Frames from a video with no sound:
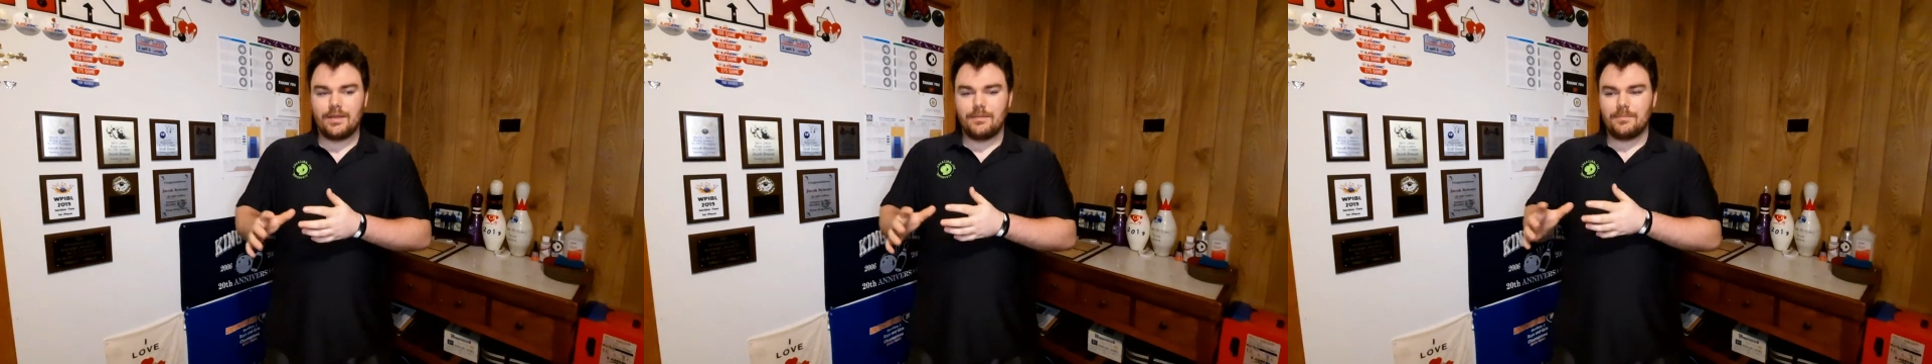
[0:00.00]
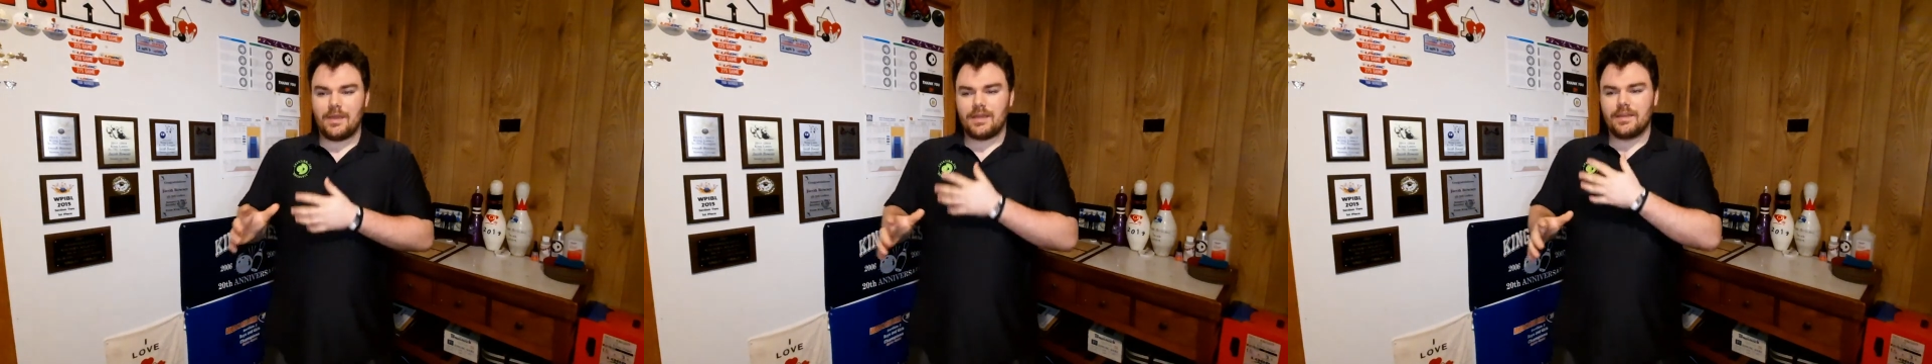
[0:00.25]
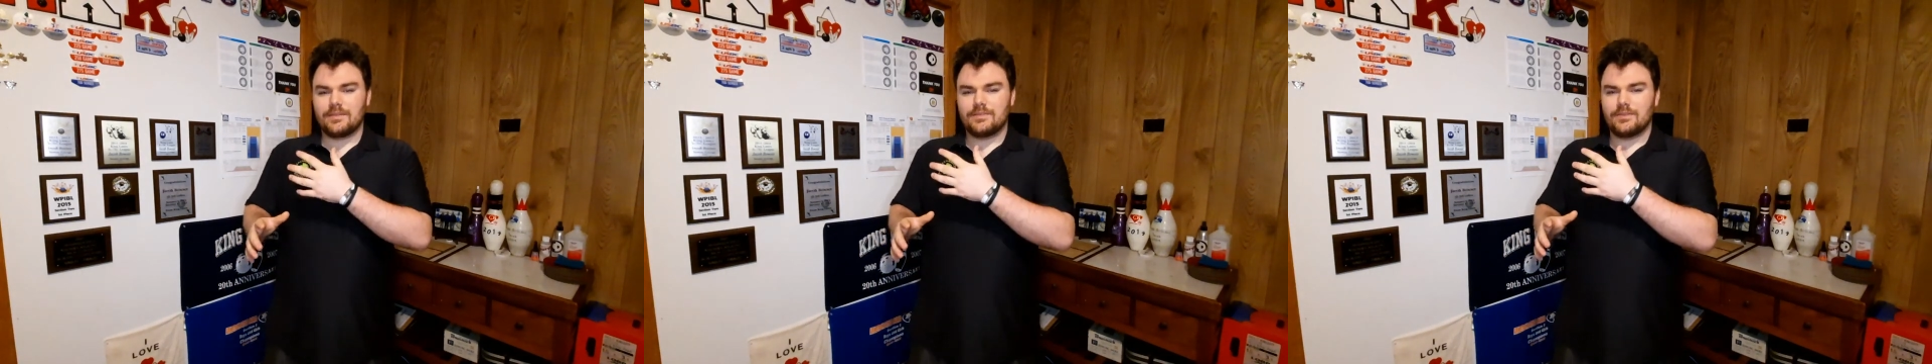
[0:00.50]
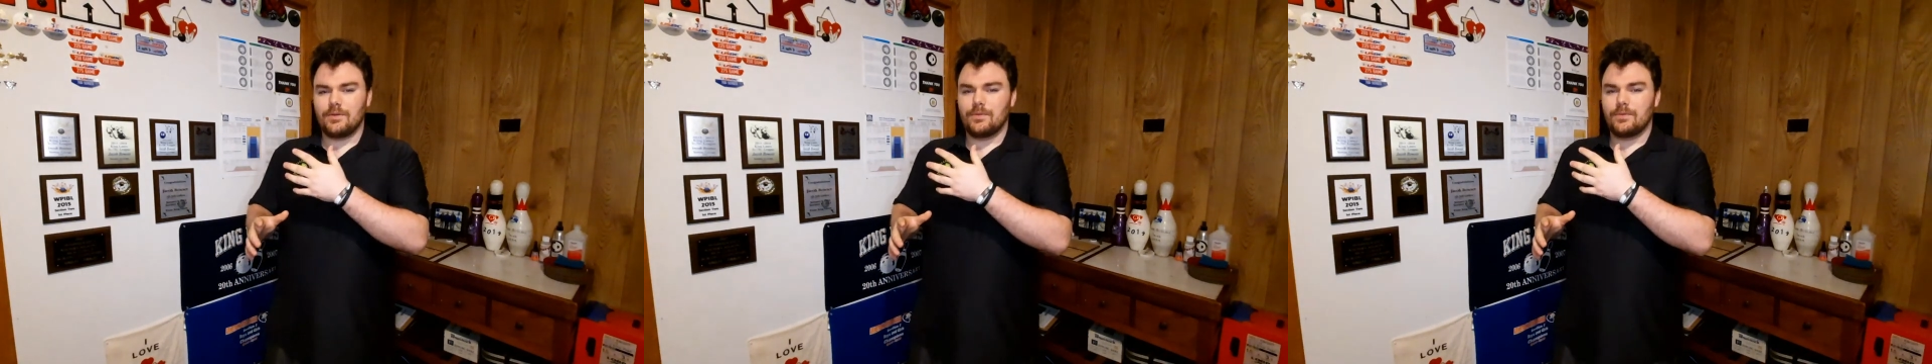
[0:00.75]
make it
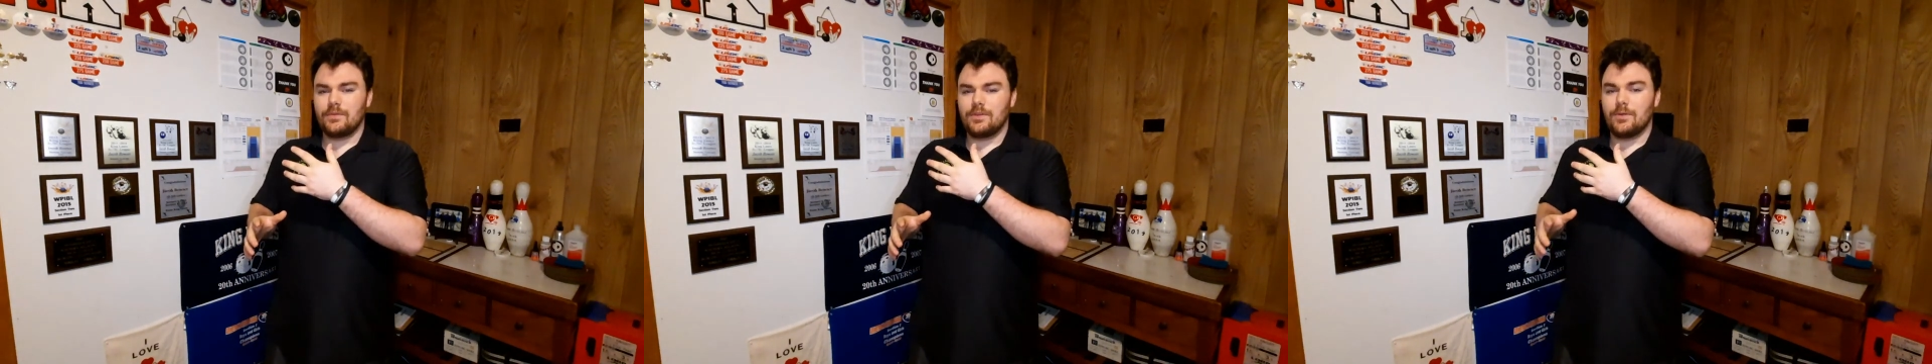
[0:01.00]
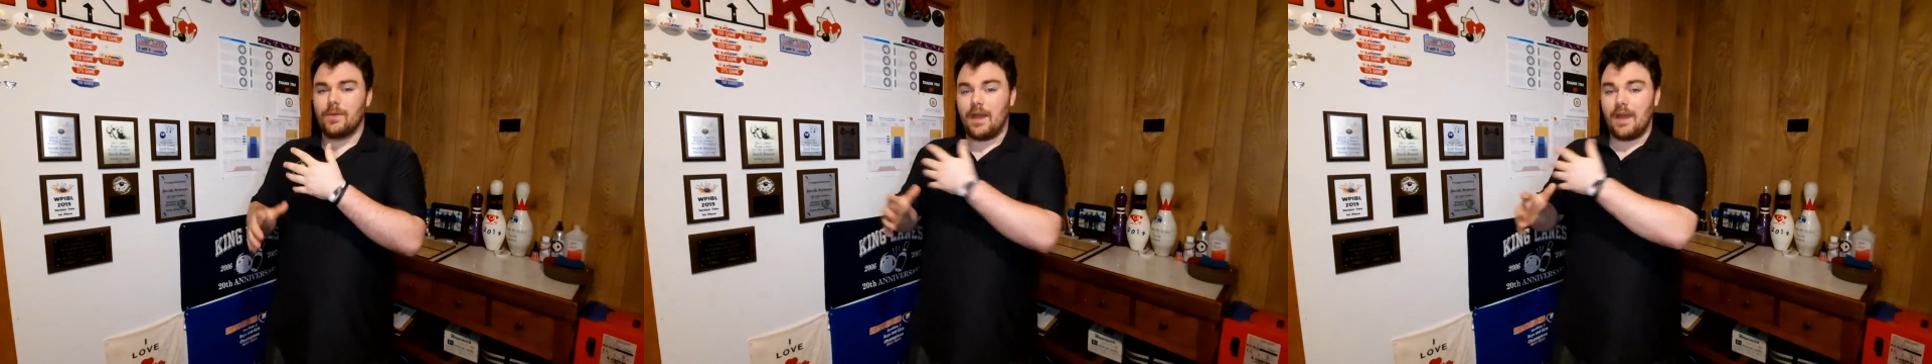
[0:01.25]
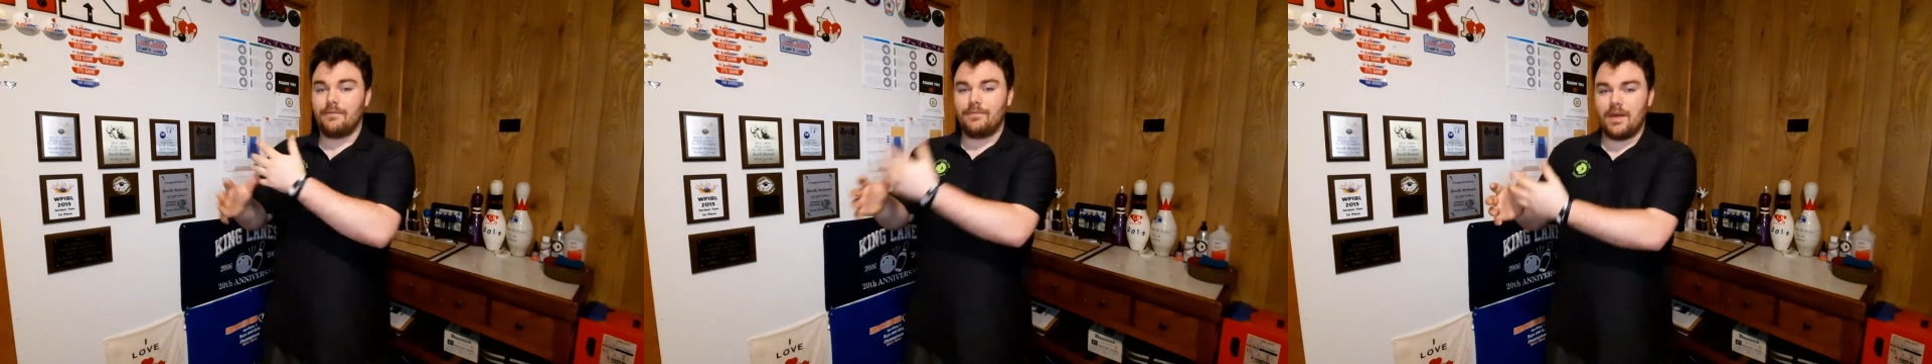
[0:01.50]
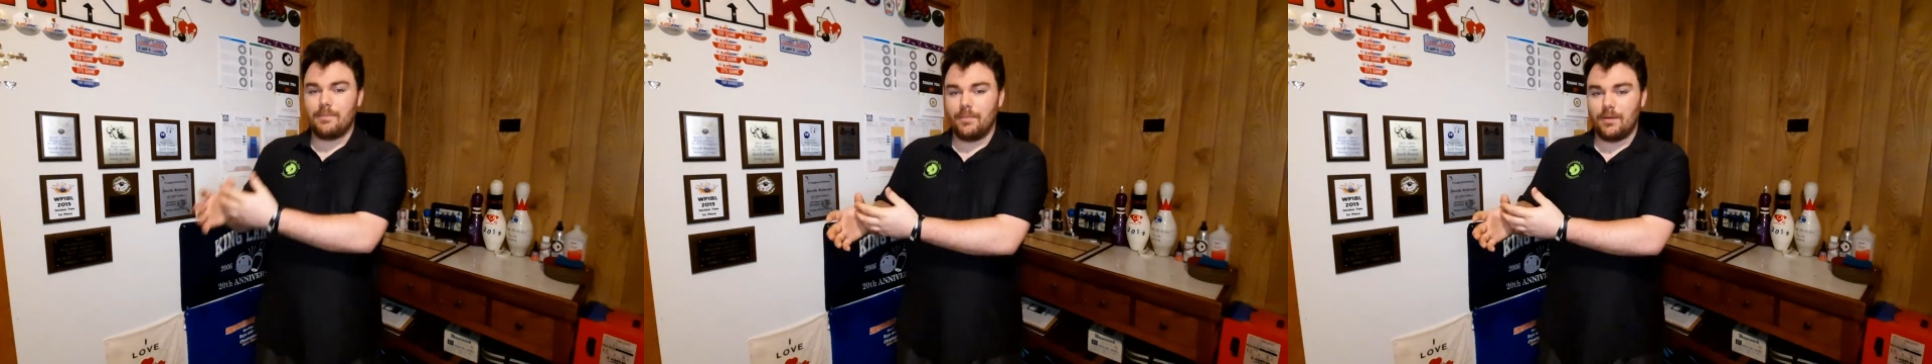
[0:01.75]
so you have
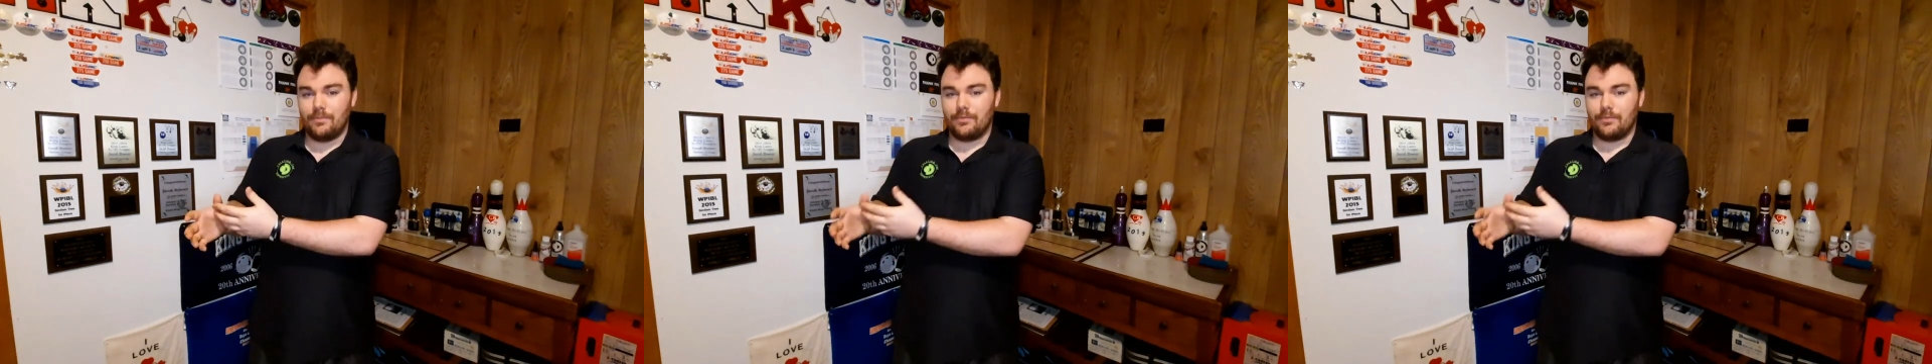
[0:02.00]
that bump